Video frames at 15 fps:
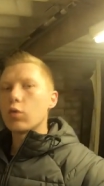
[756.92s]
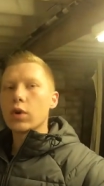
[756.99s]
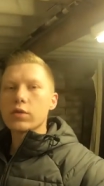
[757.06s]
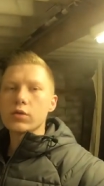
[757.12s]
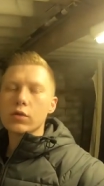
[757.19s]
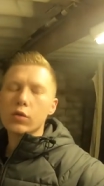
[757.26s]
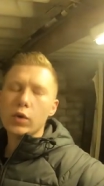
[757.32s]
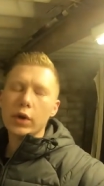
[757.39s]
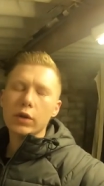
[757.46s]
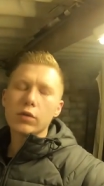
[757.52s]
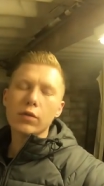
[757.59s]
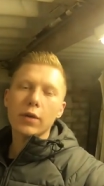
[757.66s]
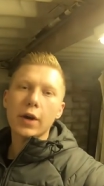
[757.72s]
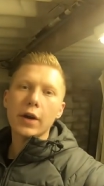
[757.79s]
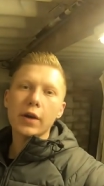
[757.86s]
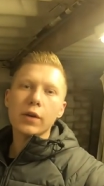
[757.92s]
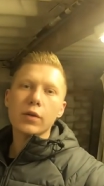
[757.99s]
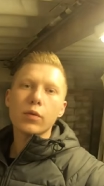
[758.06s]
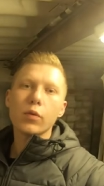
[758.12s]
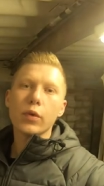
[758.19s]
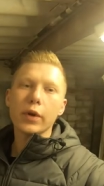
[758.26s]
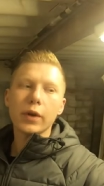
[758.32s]
wasn't quite
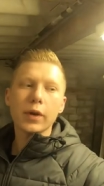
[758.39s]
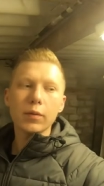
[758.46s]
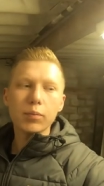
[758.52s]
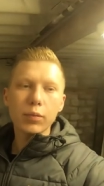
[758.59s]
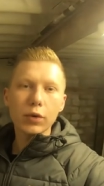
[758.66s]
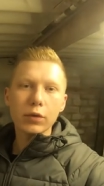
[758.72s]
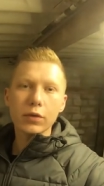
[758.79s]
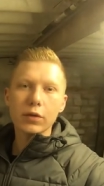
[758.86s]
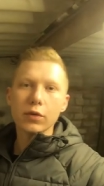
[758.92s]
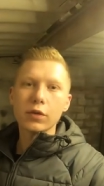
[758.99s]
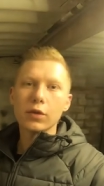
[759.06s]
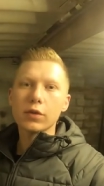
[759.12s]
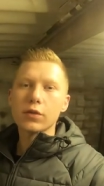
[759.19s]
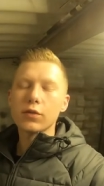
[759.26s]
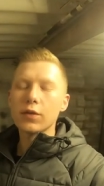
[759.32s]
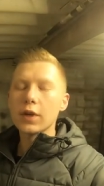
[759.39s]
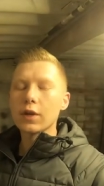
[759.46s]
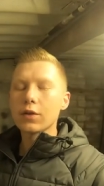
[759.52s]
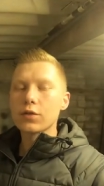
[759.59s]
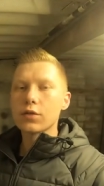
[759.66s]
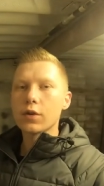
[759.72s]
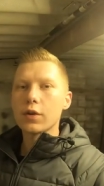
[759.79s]
dry when I put the
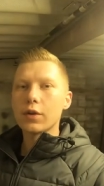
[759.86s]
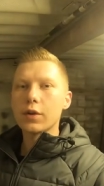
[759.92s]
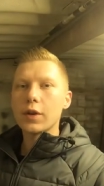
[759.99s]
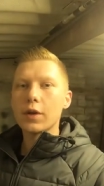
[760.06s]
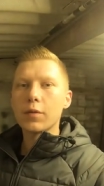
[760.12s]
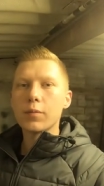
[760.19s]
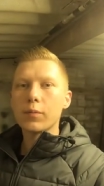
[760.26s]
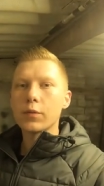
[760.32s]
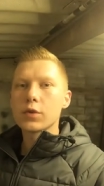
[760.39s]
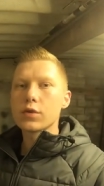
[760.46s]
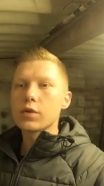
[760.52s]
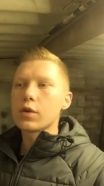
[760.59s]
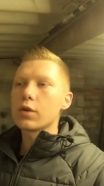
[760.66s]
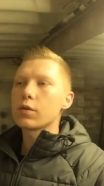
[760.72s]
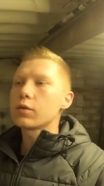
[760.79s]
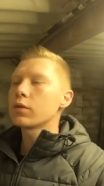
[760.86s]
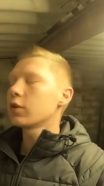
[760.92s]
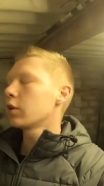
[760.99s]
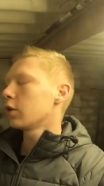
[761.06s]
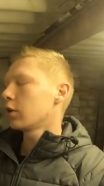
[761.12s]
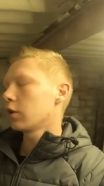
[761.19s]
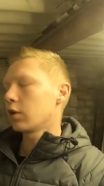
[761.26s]
stickers on them, so
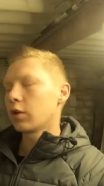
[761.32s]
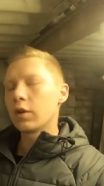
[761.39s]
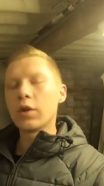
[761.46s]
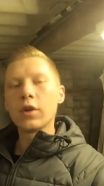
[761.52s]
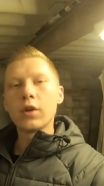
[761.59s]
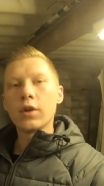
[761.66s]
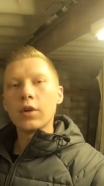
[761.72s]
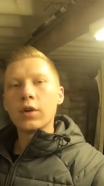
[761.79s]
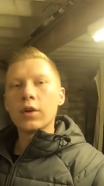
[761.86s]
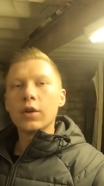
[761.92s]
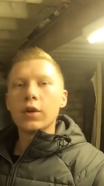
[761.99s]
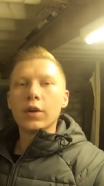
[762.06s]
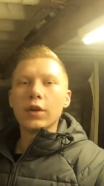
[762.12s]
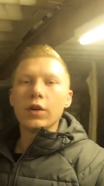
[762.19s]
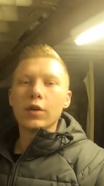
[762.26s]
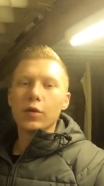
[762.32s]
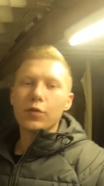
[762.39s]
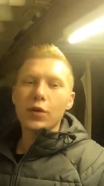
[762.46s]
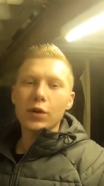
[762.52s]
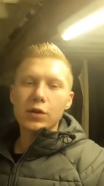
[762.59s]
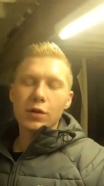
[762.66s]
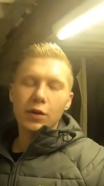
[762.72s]

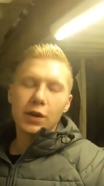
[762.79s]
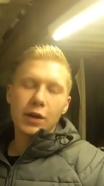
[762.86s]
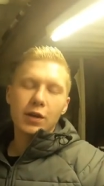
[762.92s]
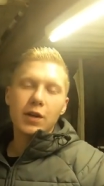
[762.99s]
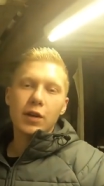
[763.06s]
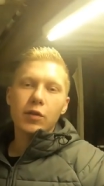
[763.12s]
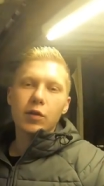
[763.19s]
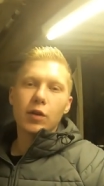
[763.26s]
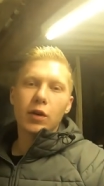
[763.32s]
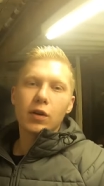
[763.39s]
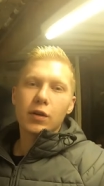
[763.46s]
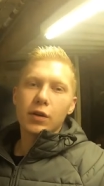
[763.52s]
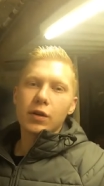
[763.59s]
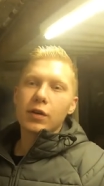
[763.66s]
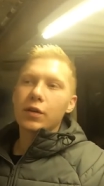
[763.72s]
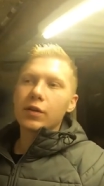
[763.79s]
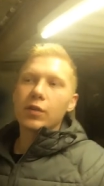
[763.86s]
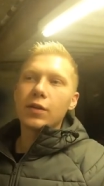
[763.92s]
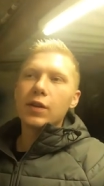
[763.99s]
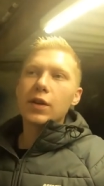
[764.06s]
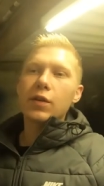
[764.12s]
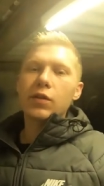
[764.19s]
Unfortunately that color
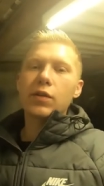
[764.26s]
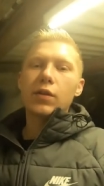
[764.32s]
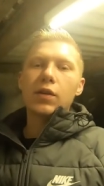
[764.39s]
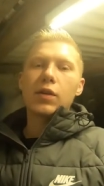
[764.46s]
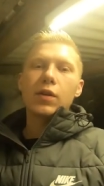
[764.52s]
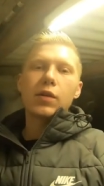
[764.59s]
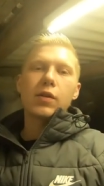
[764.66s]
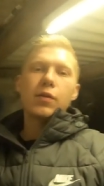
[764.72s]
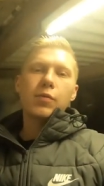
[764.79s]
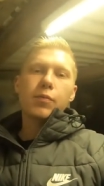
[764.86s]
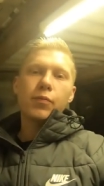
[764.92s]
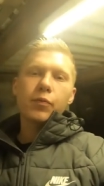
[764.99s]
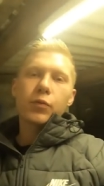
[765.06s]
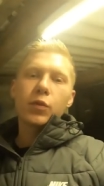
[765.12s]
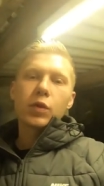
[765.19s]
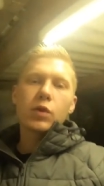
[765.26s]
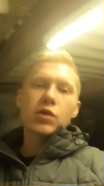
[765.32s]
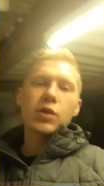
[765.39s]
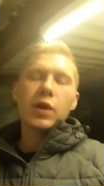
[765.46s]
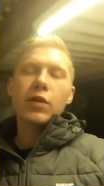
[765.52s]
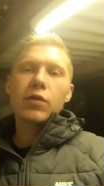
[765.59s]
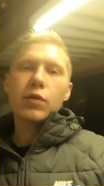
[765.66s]
did um,
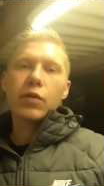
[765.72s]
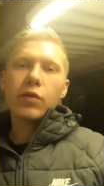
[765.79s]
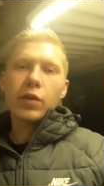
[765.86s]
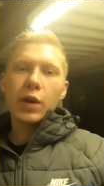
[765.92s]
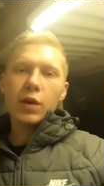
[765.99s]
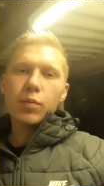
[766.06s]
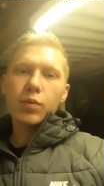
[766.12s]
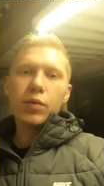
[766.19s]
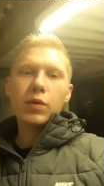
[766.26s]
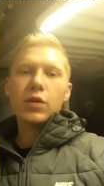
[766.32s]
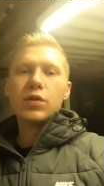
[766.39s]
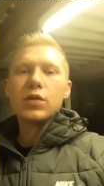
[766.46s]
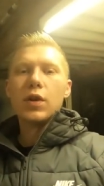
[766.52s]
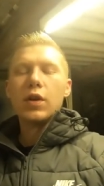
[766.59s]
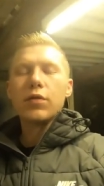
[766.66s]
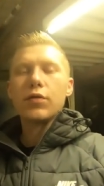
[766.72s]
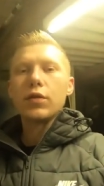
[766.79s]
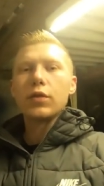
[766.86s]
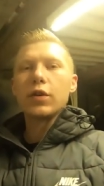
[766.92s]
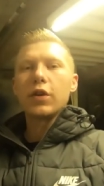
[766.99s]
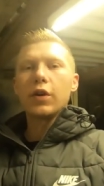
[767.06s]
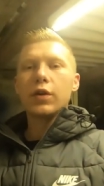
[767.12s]
stick to the tape instead of
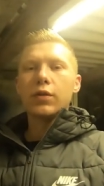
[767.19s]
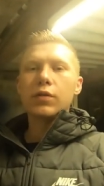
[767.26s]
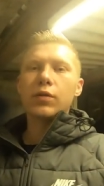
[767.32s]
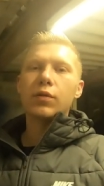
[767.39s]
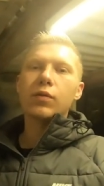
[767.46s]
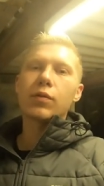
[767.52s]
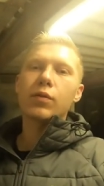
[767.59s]
to the gun,